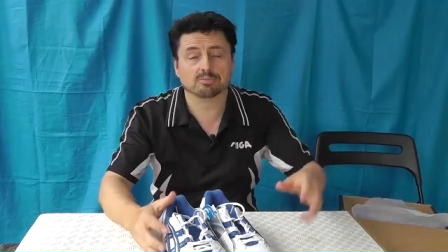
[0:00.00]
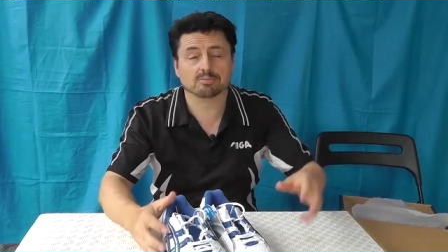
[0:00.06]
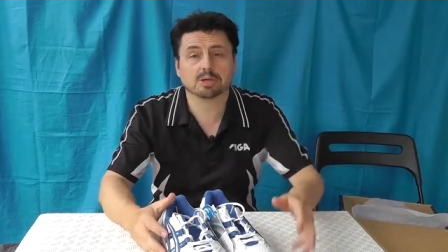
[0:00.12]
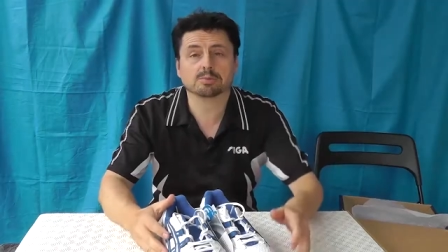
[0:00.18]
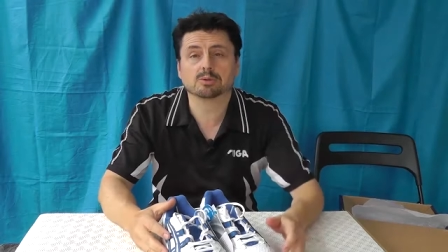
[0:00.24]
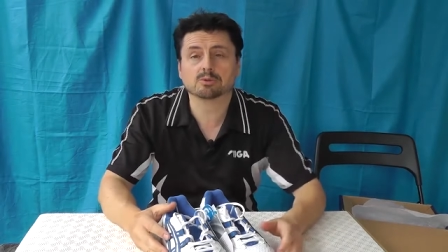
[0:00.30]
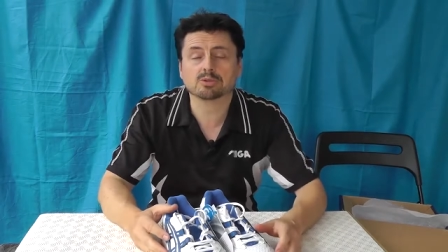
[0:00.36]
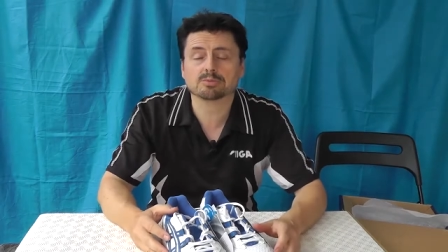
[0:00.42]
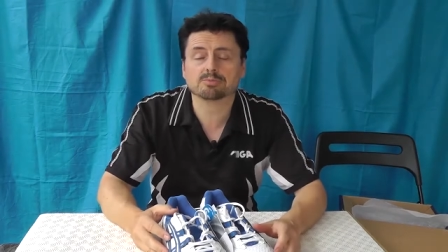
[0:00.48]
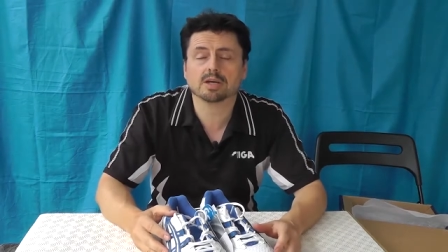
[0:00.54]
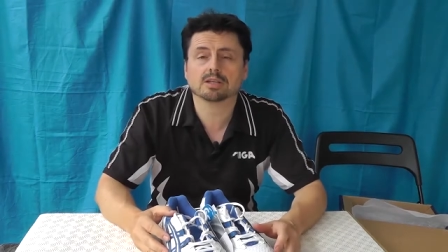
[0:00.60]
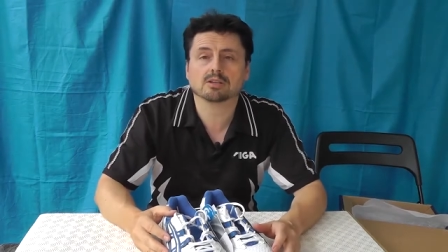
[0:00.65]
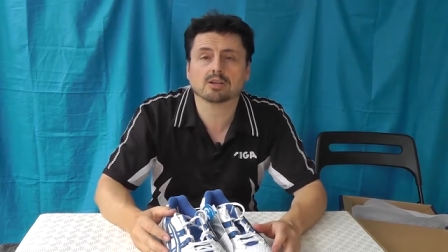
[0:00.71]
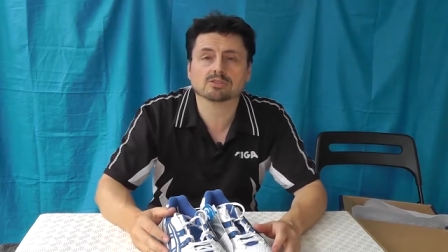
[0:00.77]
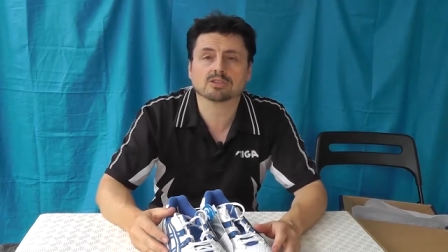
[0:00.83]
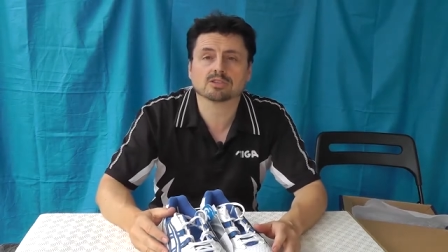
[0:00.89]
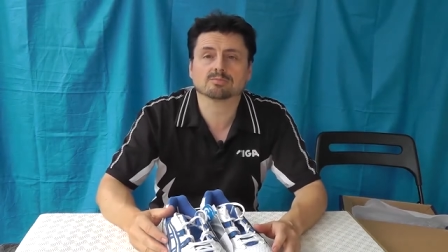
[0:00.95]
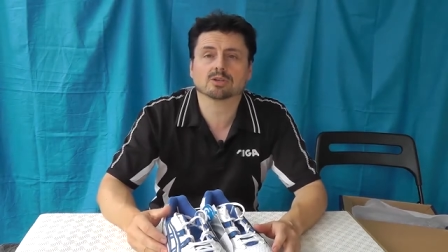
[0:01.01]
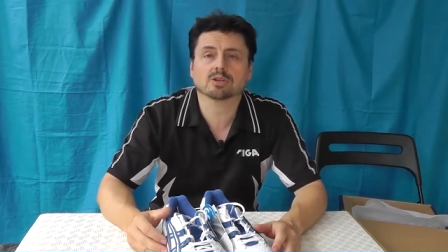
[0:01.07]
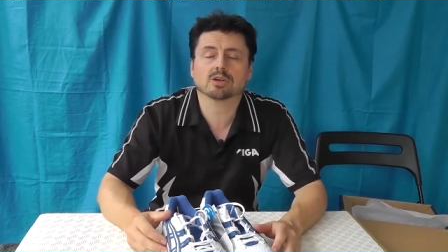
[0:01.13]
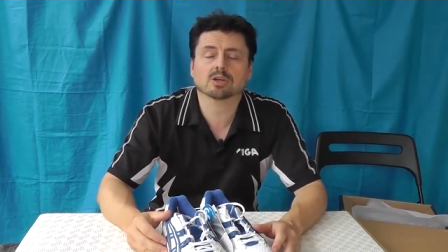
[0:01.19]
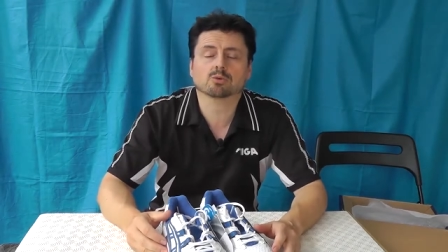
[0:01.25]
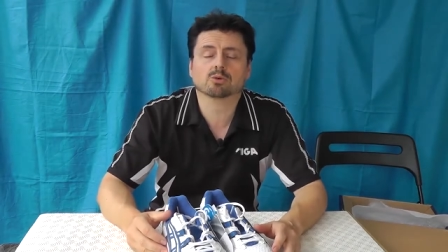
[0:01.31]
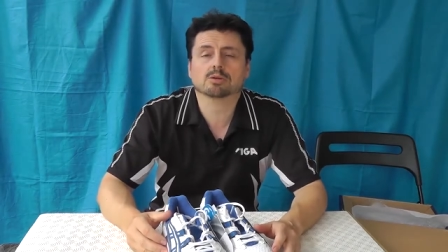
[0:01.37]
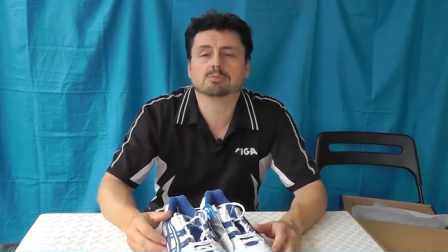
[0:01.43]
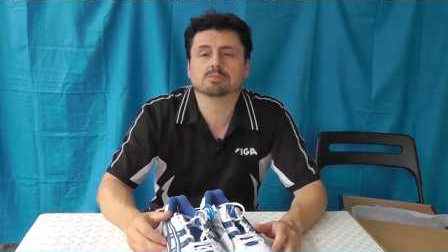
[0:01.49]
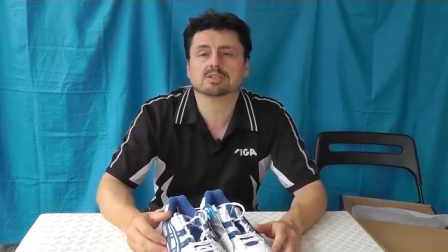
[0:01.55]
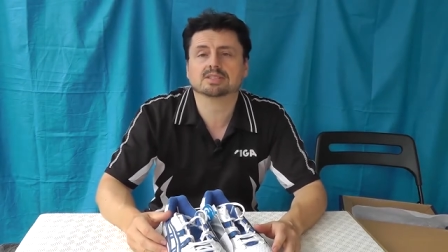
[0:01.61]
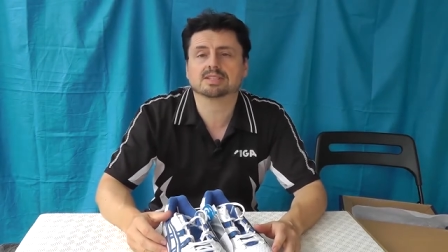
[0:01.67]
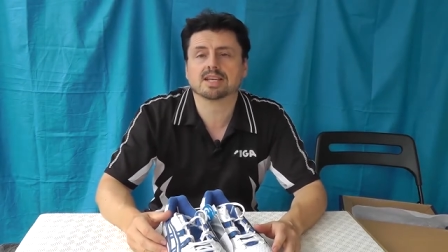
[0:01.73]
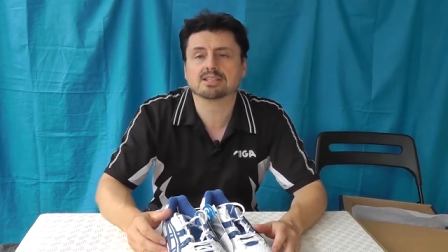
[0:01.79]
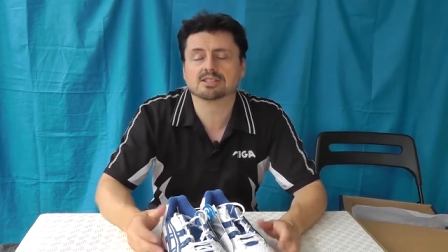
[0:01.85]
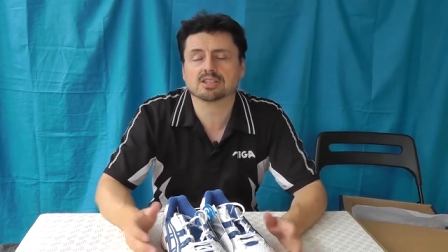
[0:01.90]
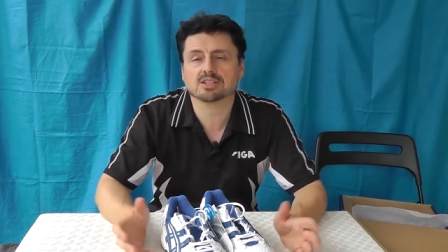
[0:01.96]
of people who'd spend lots of money on equipment
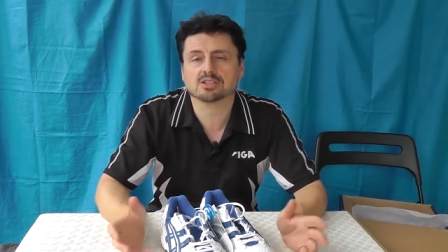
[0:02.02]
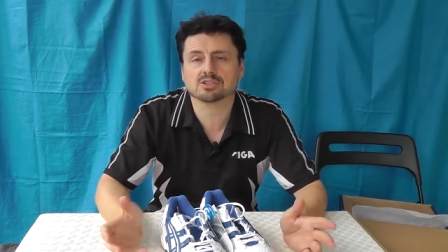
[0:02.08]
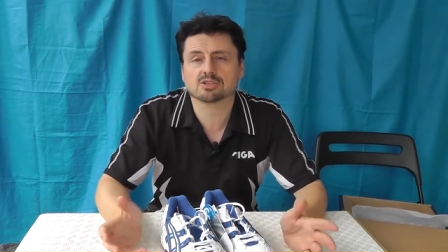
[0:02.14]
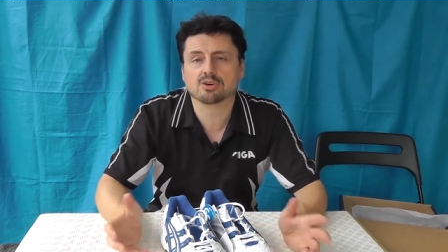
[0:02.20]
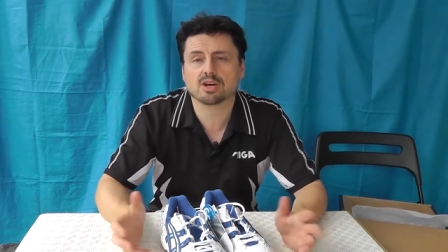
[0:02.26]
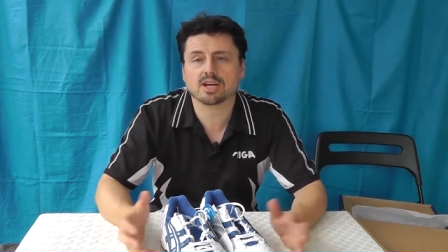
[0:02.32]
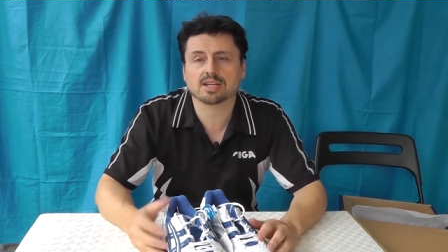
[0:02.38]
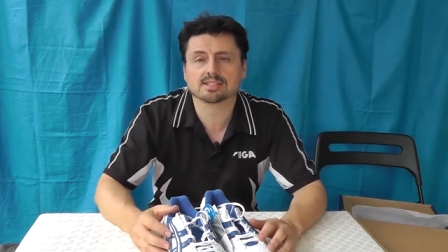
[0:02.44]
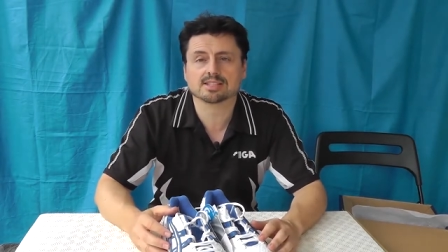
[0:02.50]
testing and trying